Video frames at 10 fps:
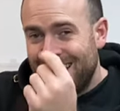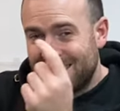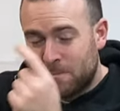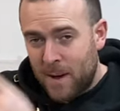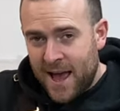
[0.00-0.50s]

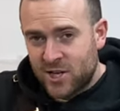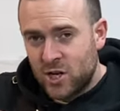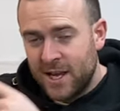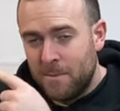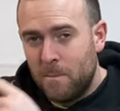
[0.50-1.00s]

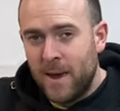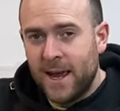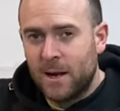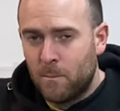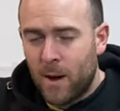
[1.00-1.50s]
especially in
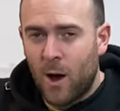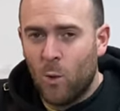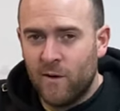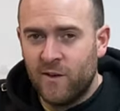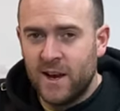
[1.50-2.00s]
big,
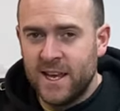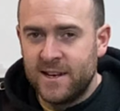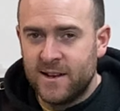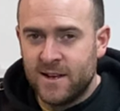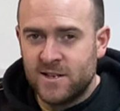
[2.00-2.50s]
powerful
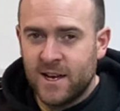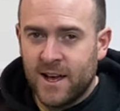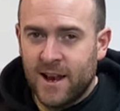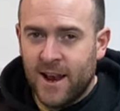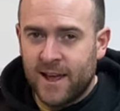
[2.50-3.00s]
heaters
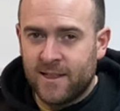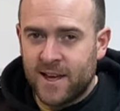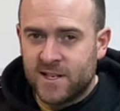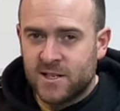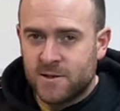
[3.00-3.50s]
like
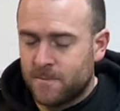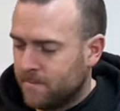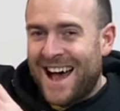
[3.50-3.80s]
this.